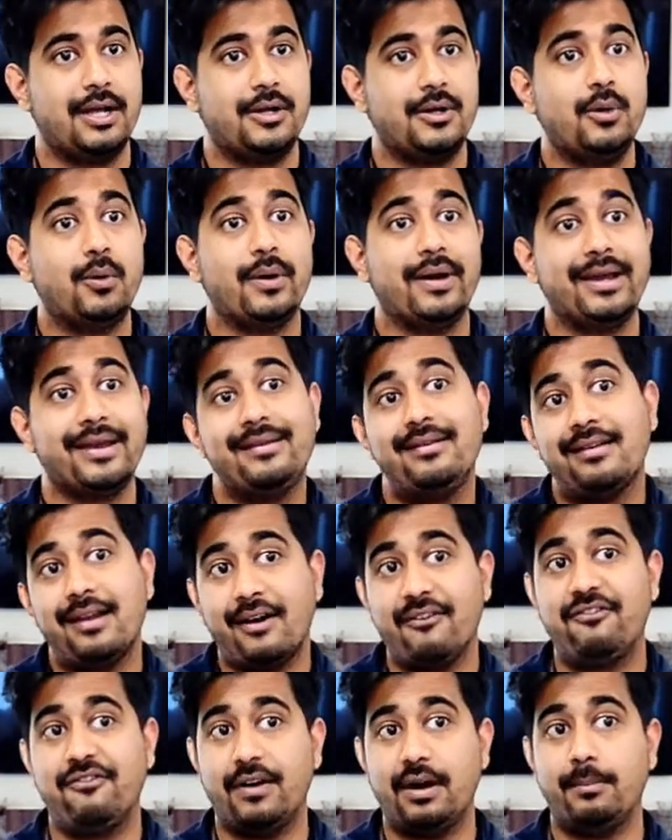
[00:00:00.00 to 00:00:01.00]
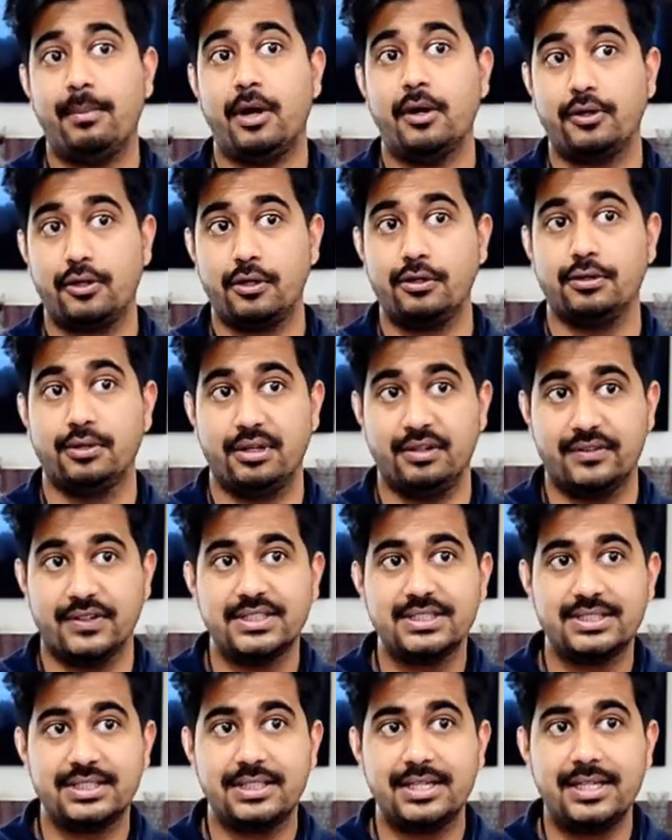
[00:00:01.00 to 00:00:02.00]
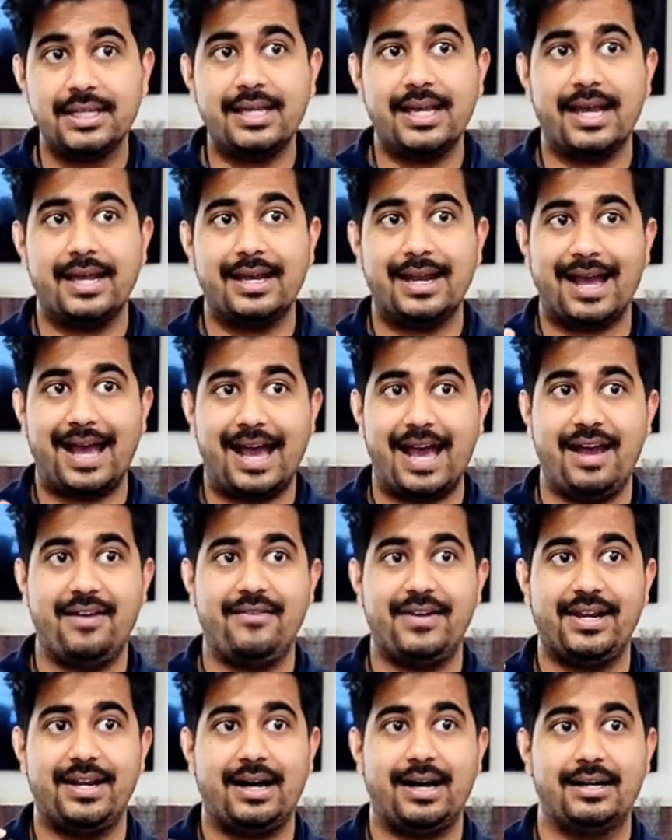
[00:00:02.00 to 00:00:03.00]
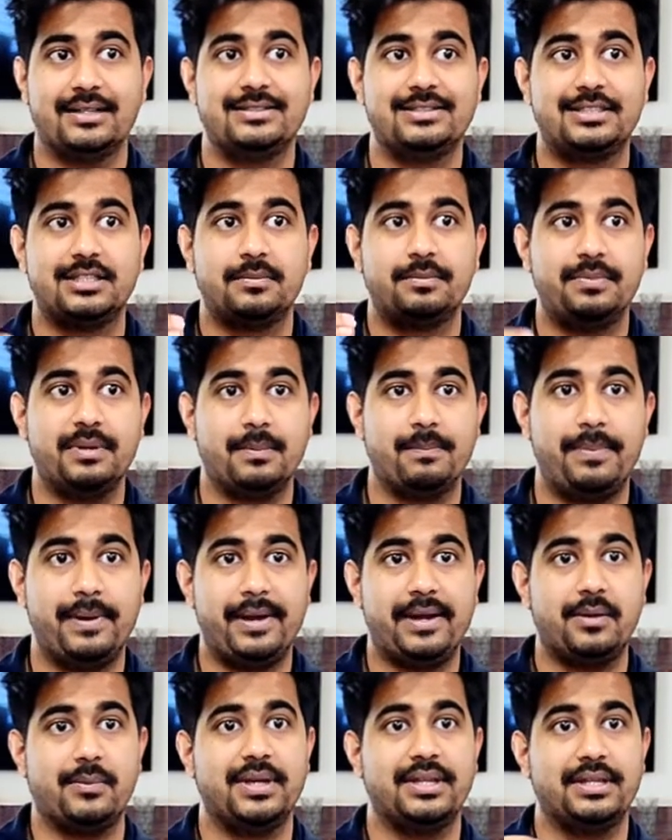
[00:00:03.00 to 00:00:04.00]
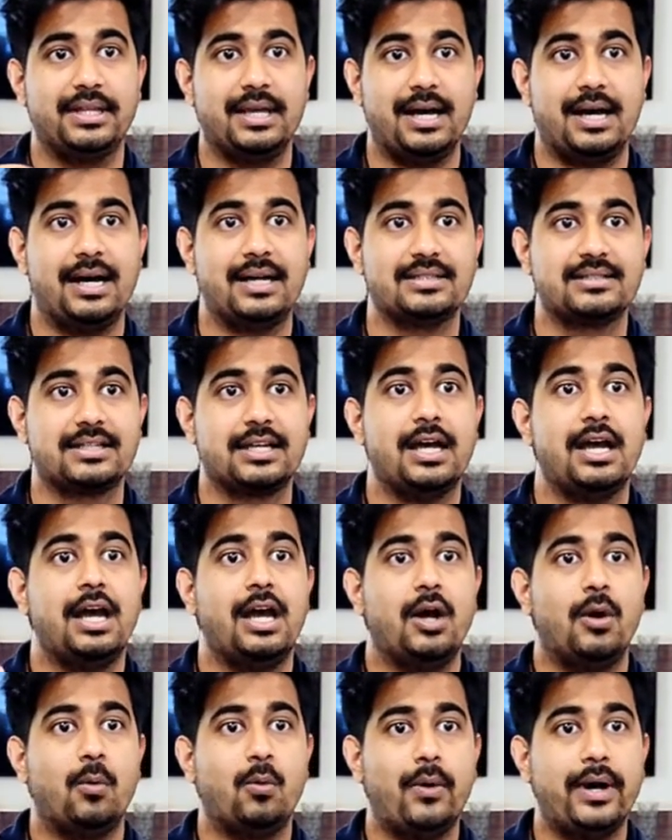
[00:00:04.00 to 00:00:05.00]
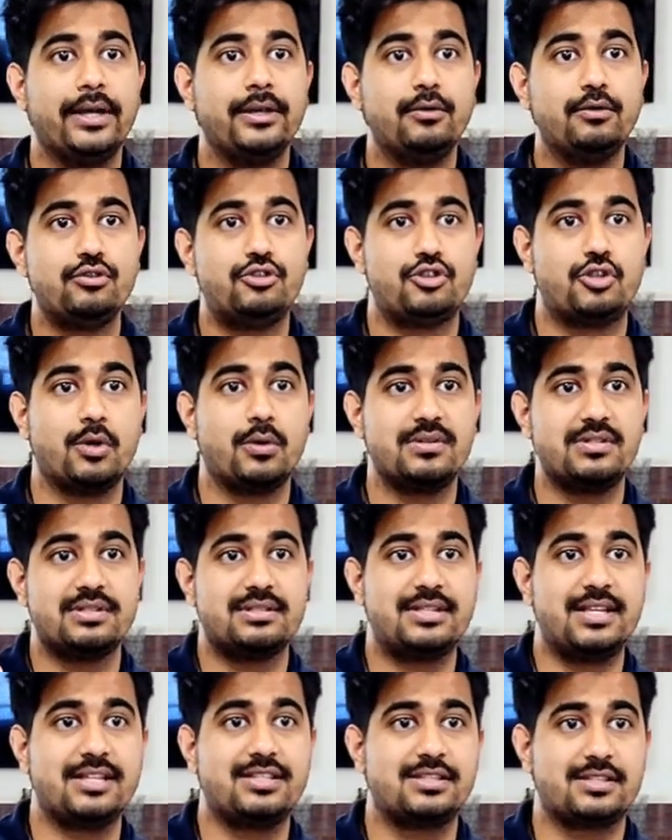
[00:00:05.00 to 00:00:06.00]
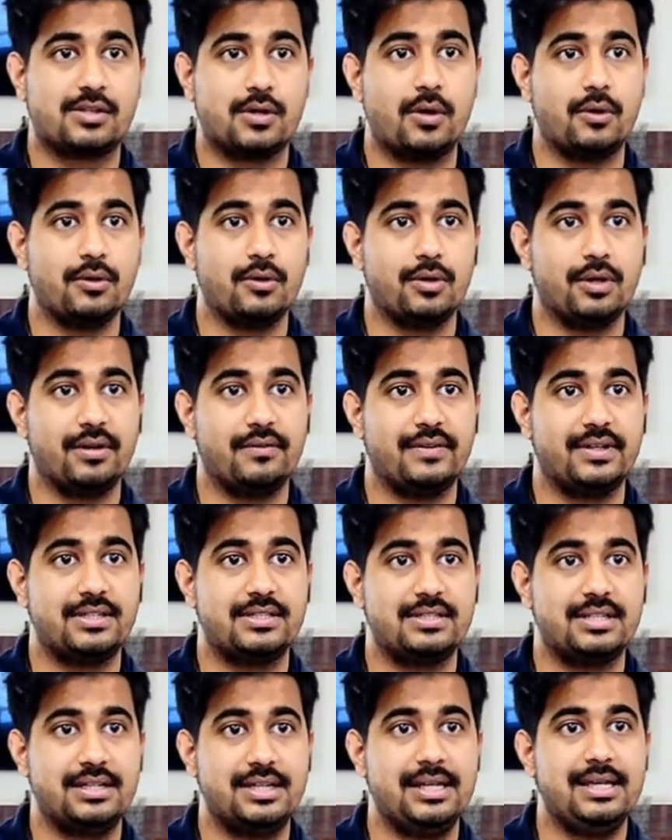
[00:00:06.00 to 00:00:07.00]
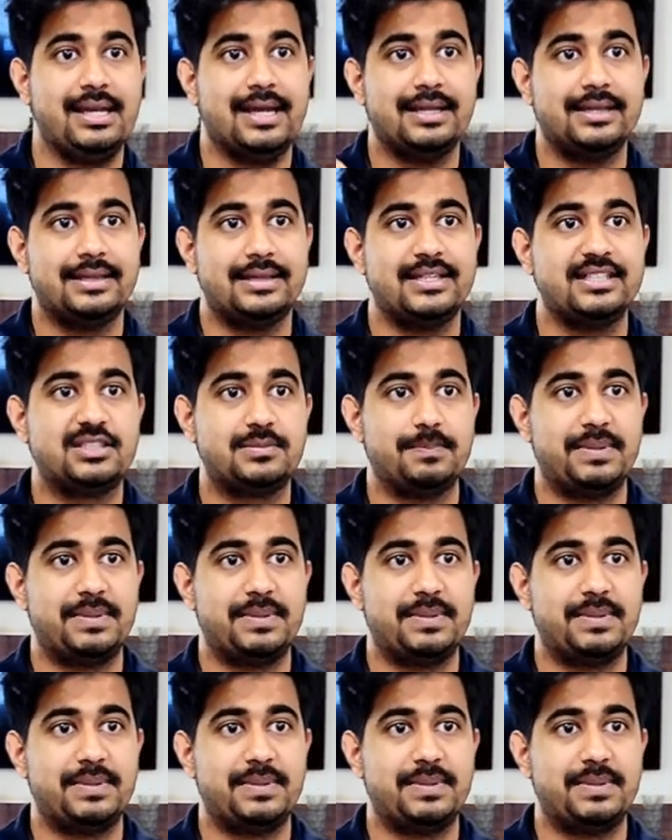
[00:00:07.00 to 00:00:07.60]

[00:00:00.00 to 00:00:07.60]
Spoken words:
Know enough about your university and have an answer prepared when they ask why you chose this university and this